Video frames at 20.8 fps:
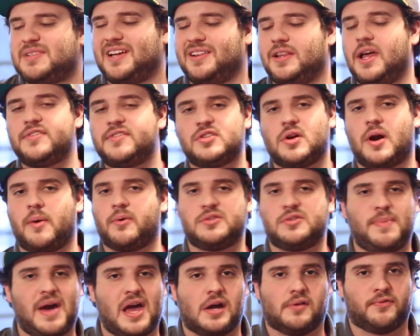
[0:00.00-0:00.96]
I love Star
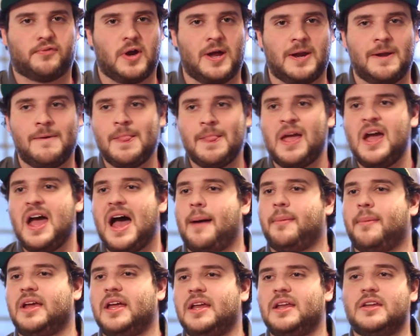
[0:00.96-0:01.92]
Wars Battlefront.
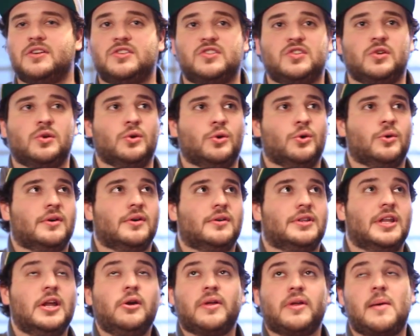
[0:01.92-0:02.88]
I've been getting into
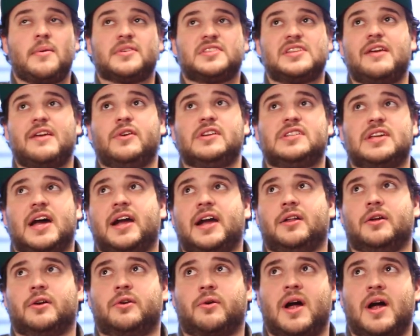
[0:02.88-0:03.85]
literally almost every
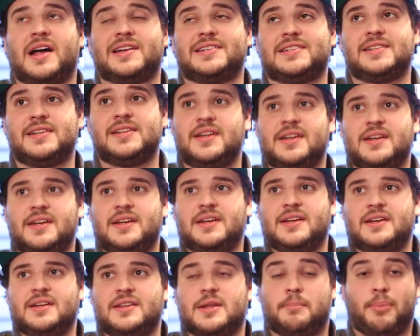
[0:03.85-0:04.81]
title across
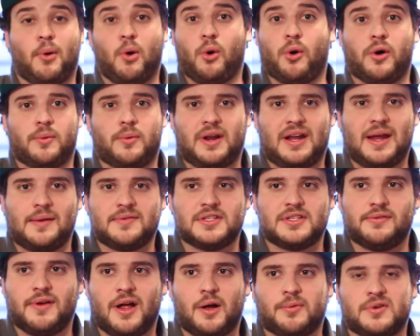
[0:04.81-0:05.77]
the board when it comes to
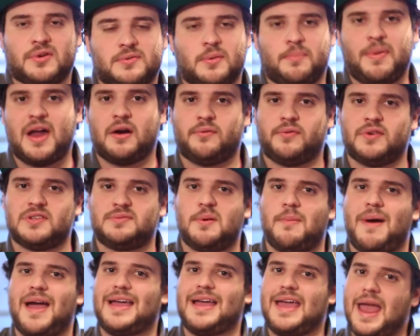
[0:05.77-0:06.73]
developers, but Battlefront's
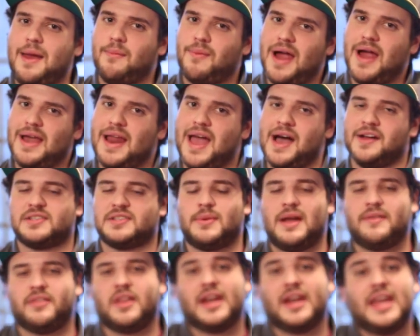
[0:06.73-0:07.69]
been my game right now. So I'm
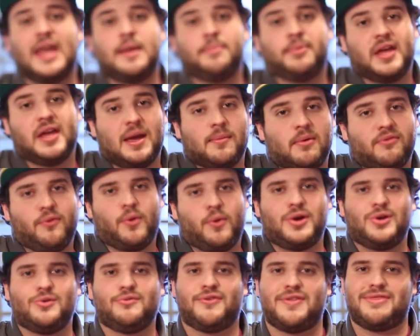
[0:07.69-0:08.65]
gonna have a lot of gameplay coming
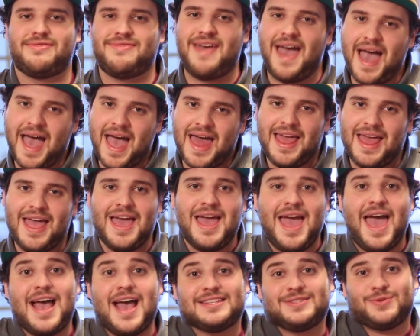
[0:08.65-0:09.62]
for you for that,
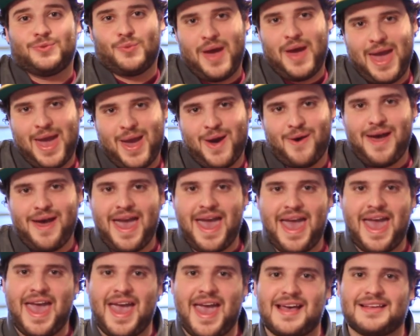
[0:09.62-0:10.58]
as well
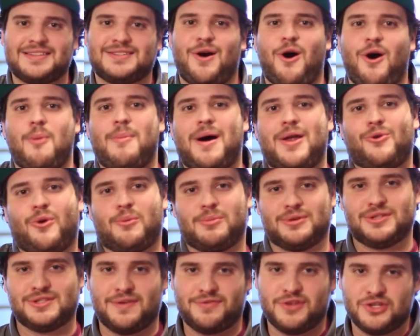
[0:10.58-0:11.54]
as all my
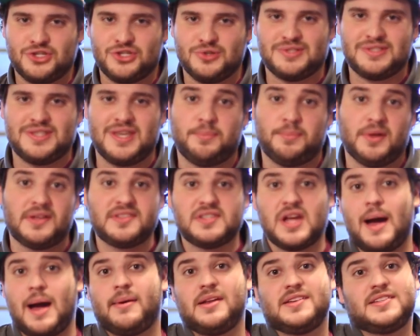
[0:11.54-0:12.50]
normal stuff that you see, plus
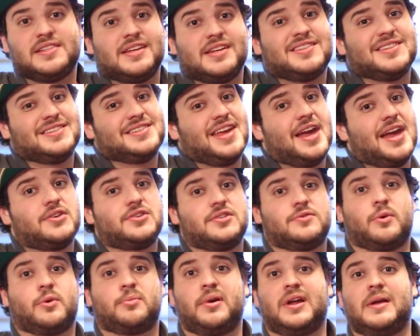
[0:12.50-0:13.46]
comedy skits and
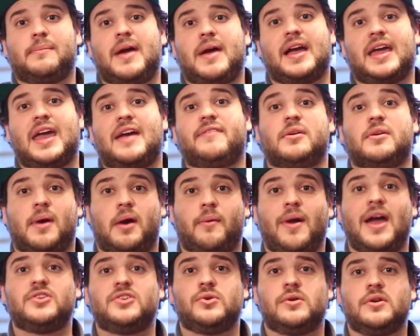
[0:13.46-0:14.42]
sketches. We're bringing back heavy. Am I
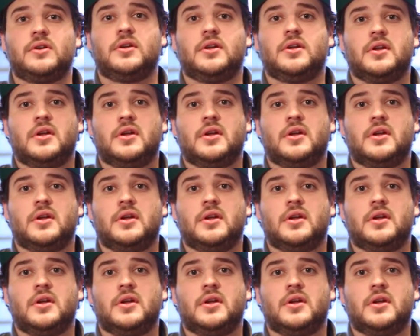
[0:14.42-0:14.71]
right, Jordan?